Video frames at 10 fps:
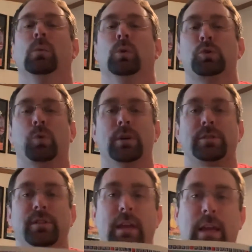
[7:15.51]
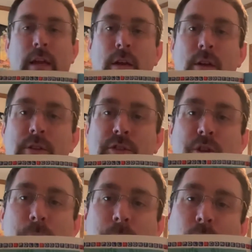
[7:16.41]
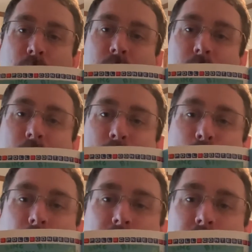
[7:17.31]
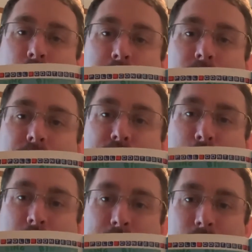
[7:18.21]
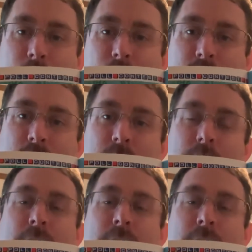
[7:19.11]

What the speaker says: which was the Super Mario Brothers pinball.